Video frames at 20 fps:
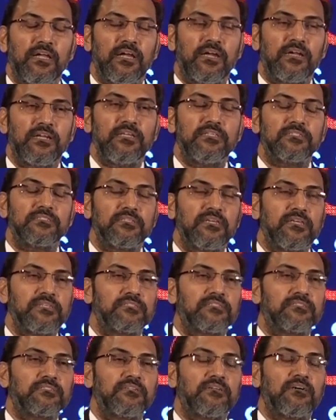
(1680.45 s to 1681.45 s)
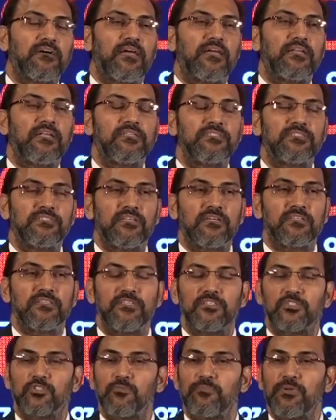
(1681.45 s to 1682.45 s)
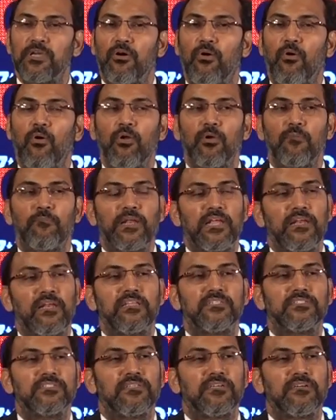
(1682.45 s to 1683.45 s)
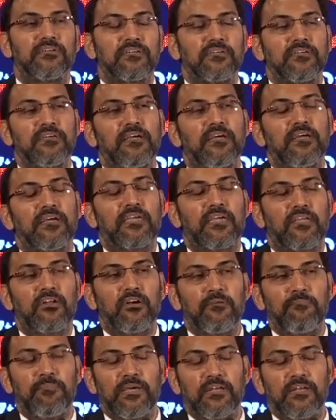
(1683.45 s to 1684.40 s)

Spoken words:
And he says an engineer needs to be a whole brain engineer, cannot